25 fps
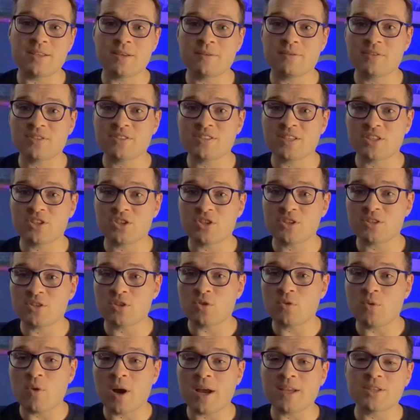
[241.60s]
the position
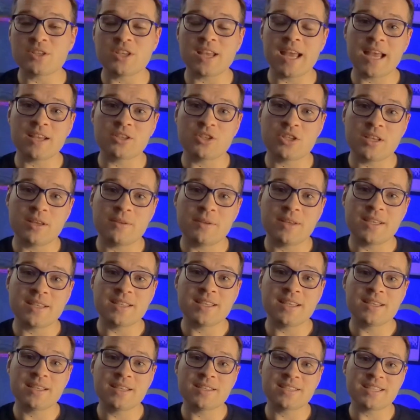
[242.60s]
you want
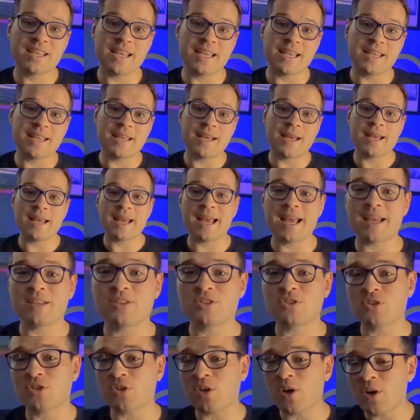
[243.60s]
ChatGPT to take and
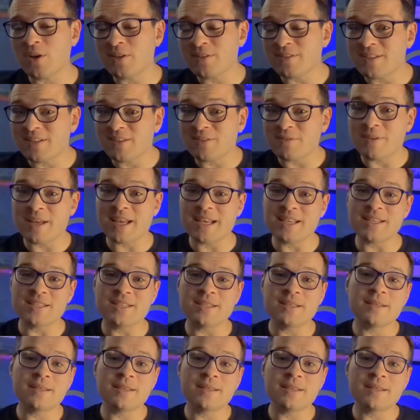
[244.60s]
start the debate.